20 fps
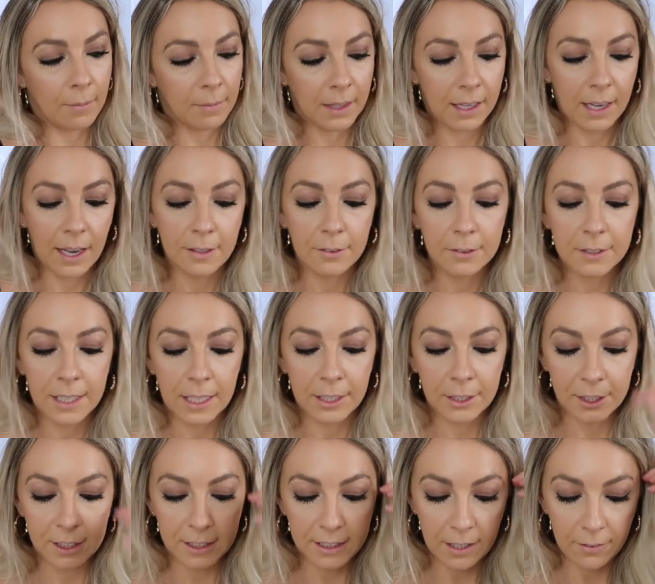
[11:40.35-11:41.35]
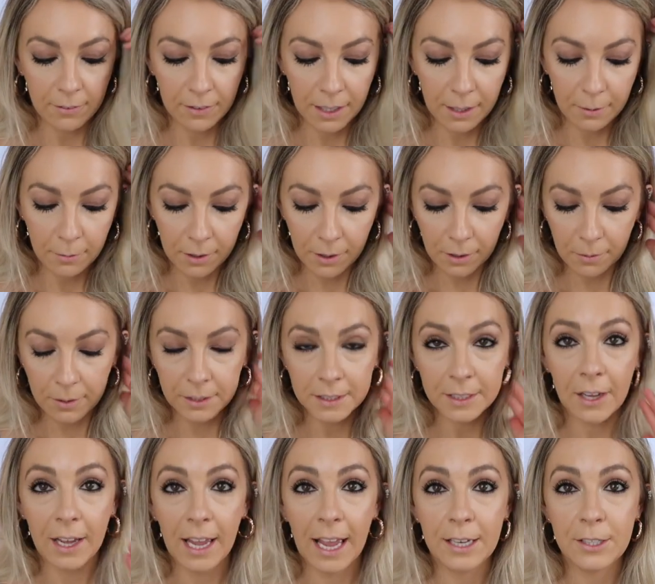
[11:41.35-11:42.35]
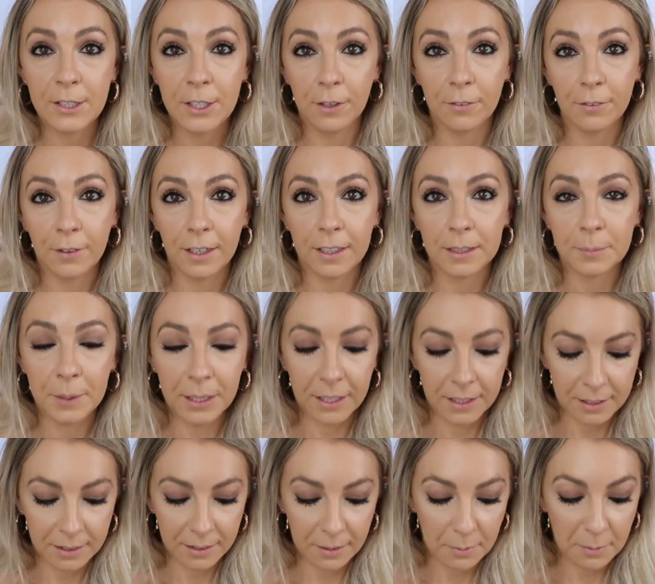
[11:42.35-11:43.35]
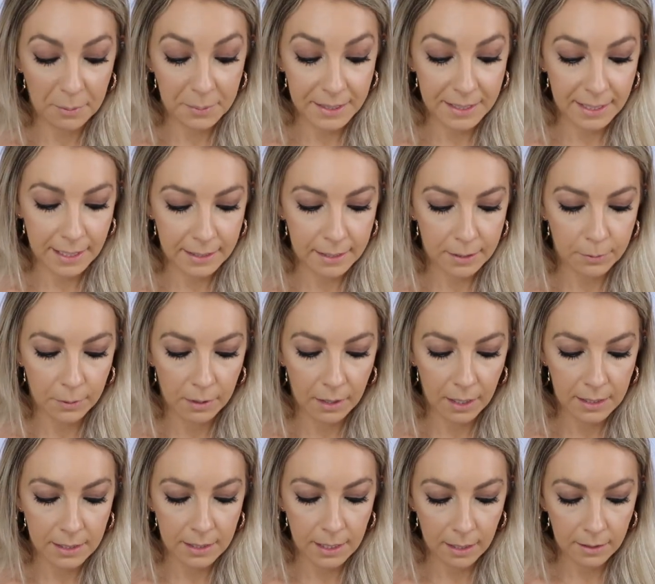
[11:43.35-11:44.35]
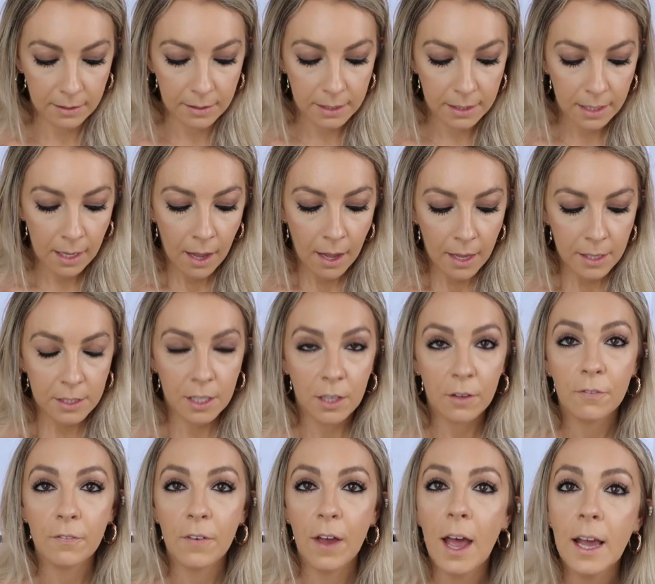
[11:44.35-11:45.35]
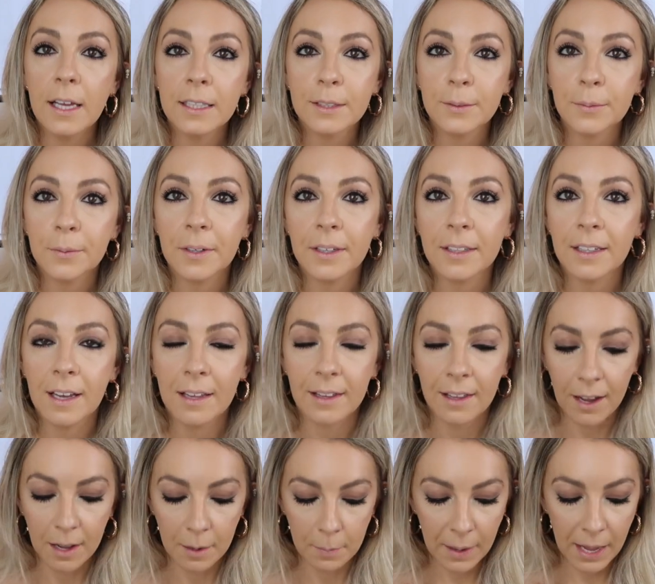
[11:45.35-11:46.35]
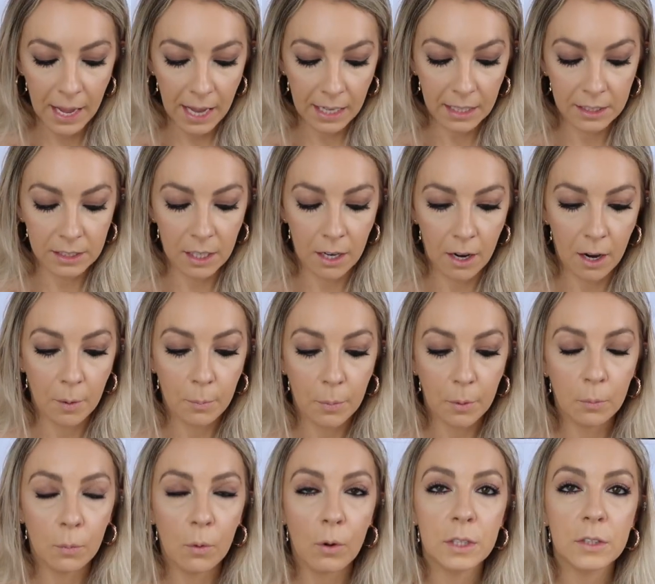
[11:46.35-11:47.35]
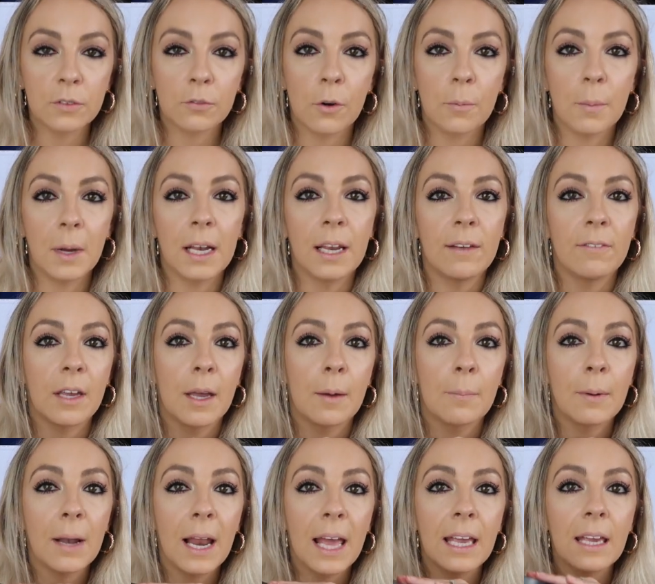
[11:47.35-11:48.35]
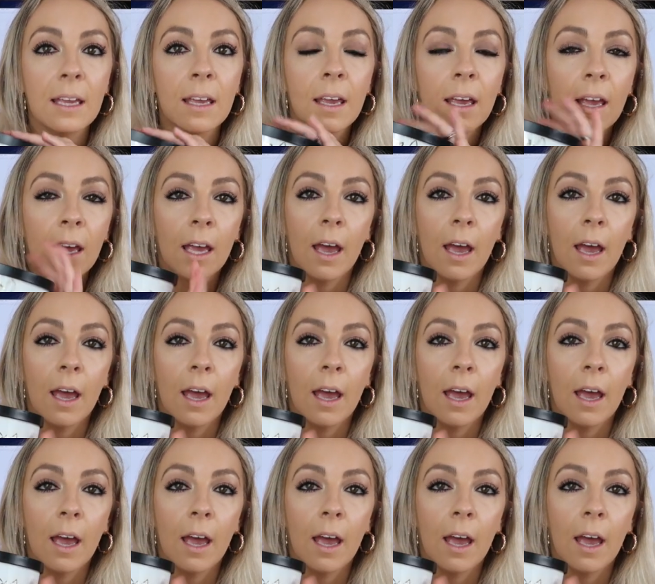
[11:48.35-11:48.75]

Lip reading: The candle section is definitely one of the ones that I head to first because I'm obsessed with their scents. So the first one that I picked up was from Olivia Blake.